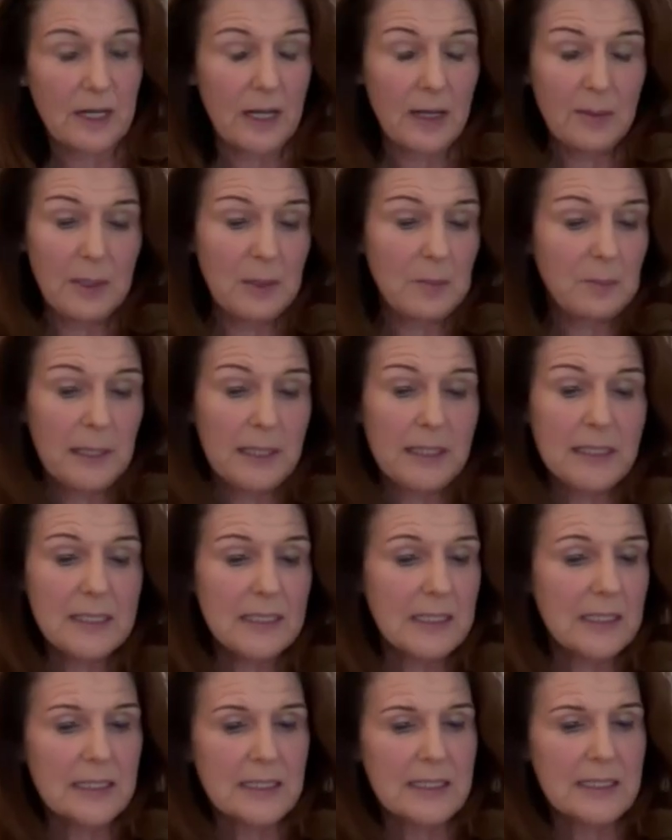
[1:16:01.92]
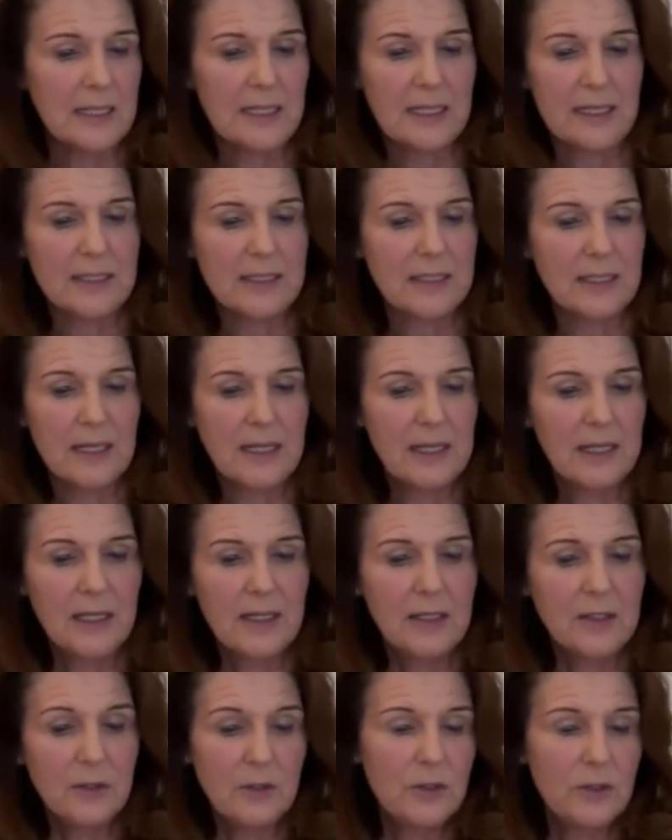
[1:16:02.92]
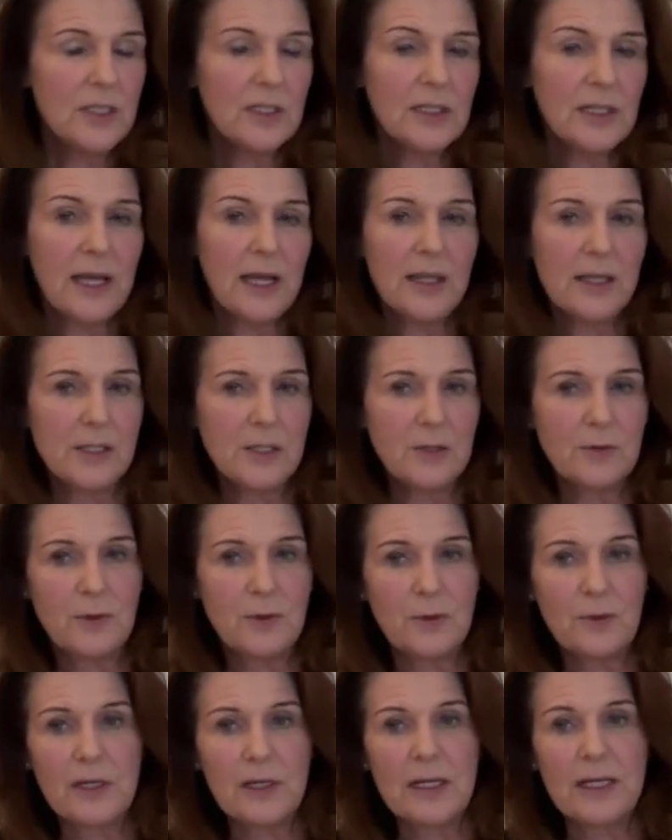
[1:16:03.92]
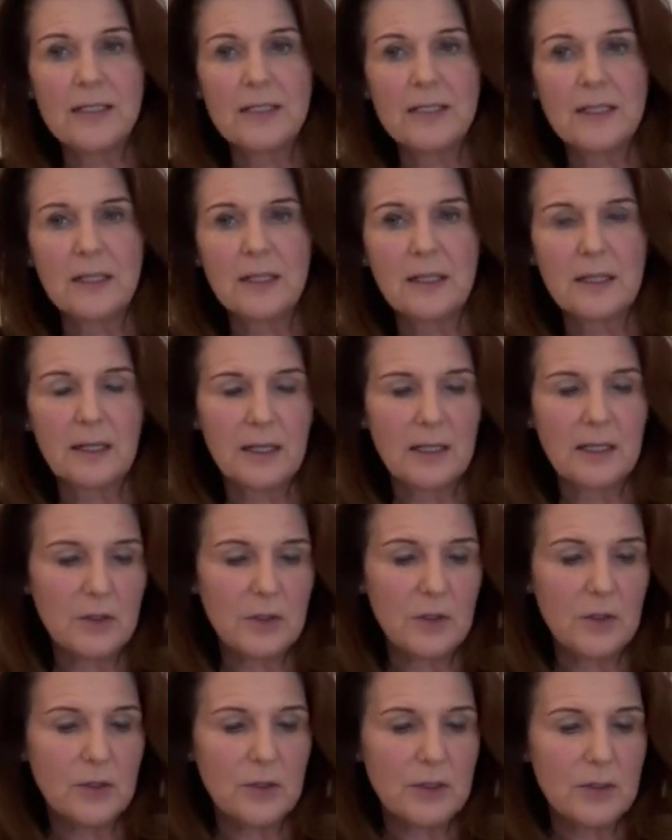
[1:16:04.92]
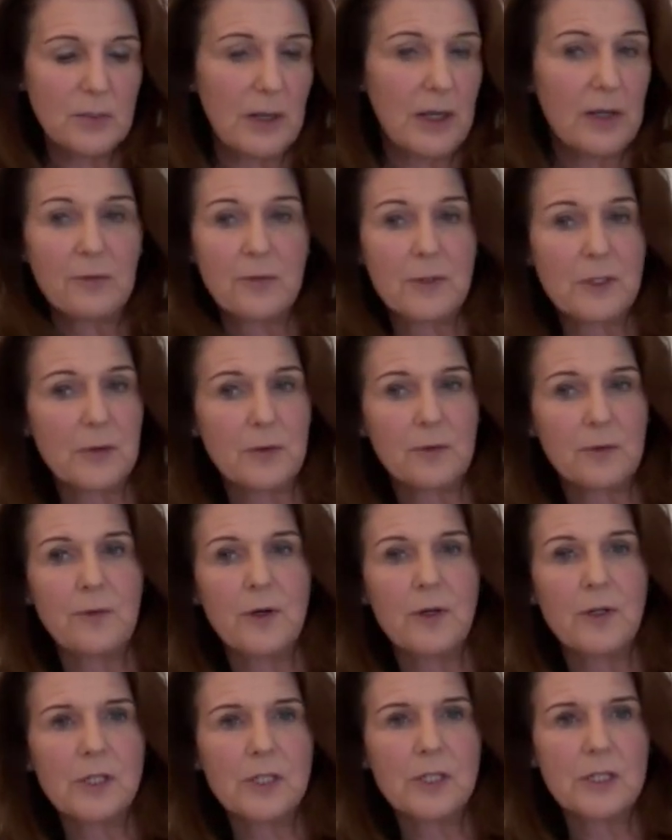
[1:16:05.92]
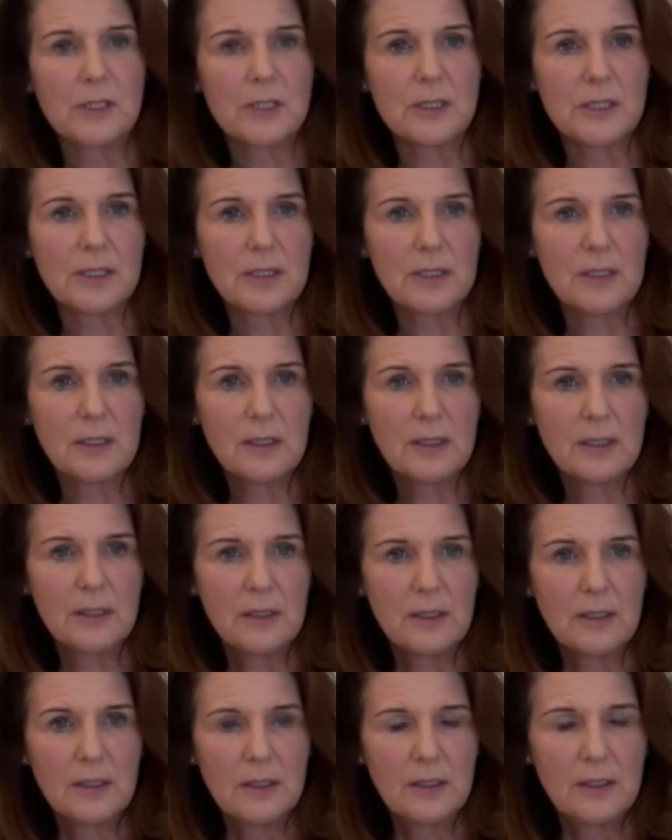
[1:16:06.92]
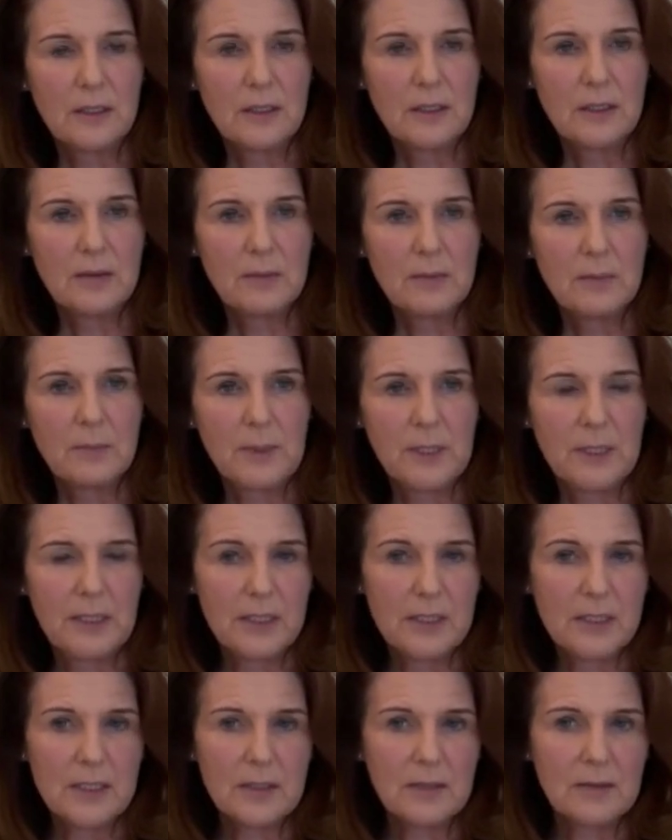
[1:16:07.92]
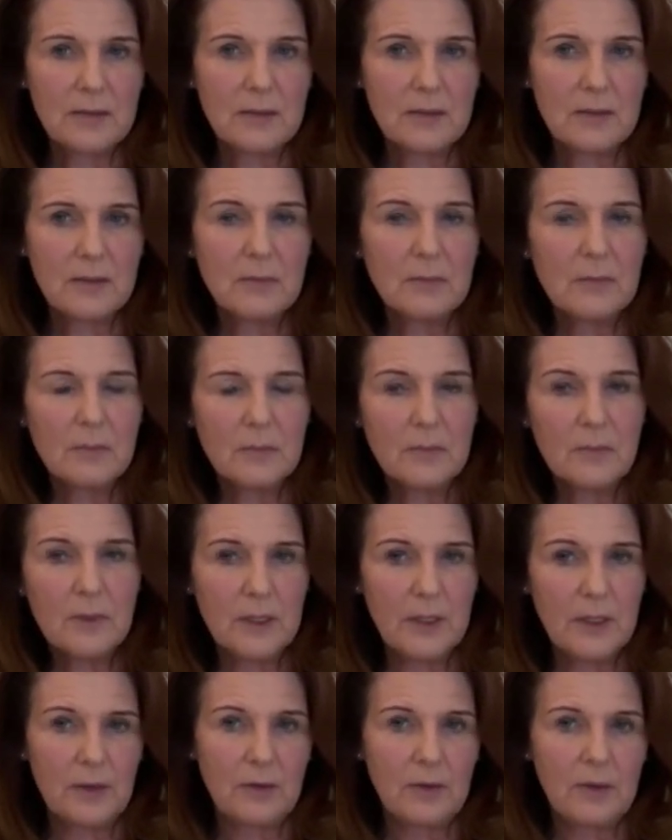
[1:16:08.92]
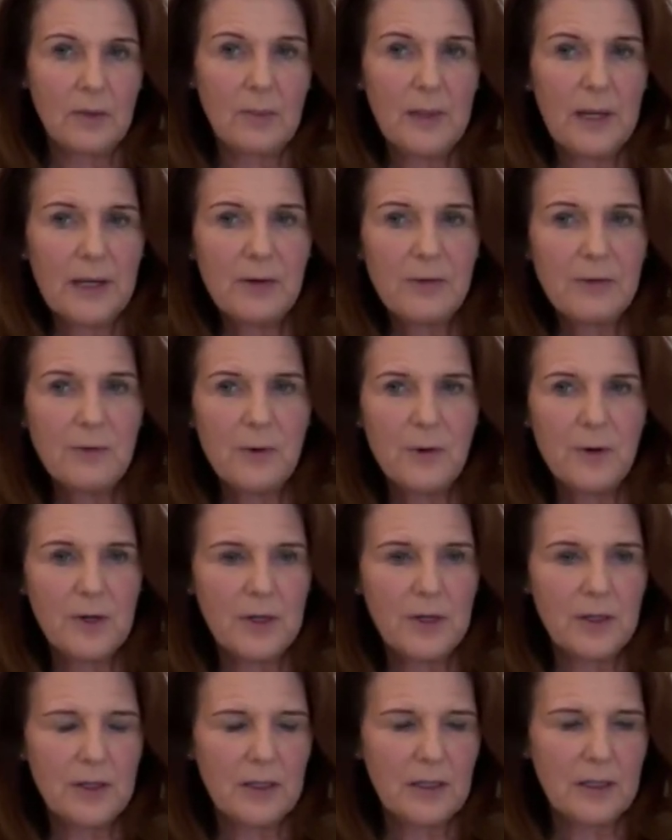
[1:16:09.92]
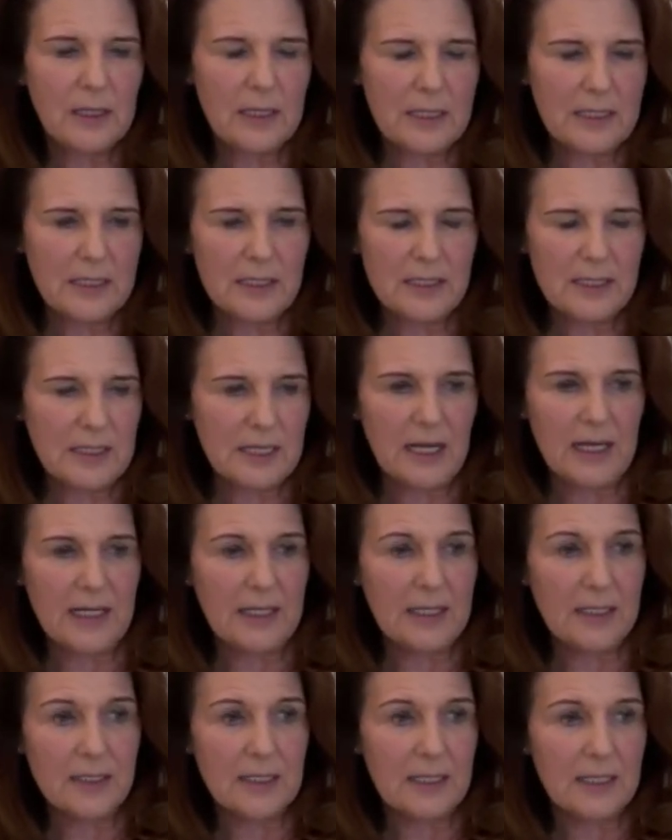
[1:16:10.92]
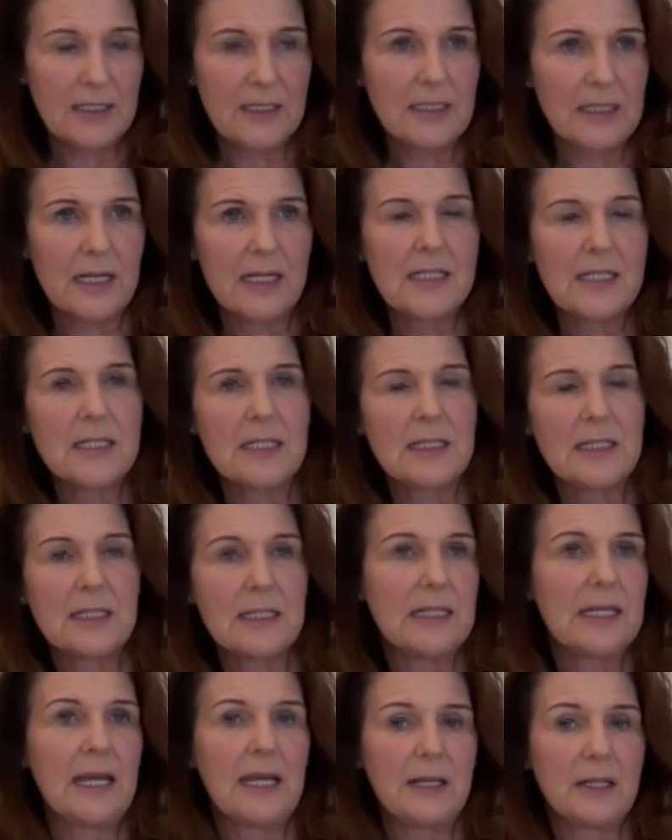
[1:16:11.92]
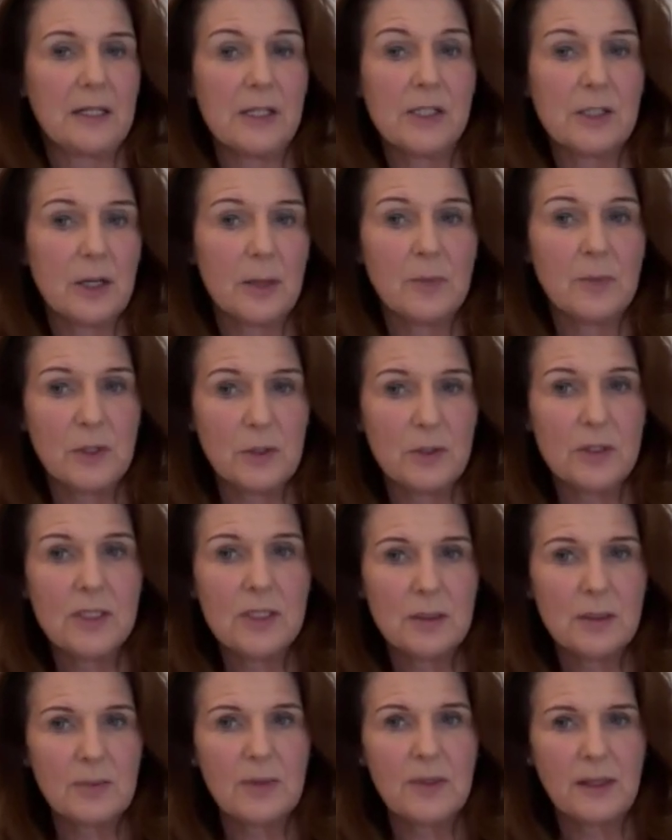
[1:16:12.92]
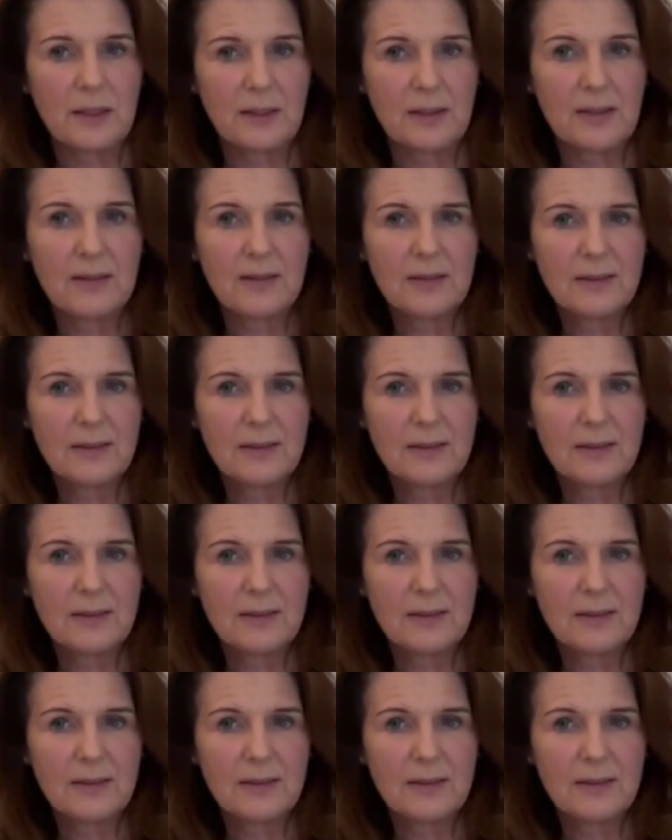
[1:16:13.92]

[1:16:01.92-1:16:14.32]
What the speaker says: time. And it basically says, use analogy for relating and use metaphors for functions. Because, you know, a metaphor is designed to essentially to get you to stop doing something.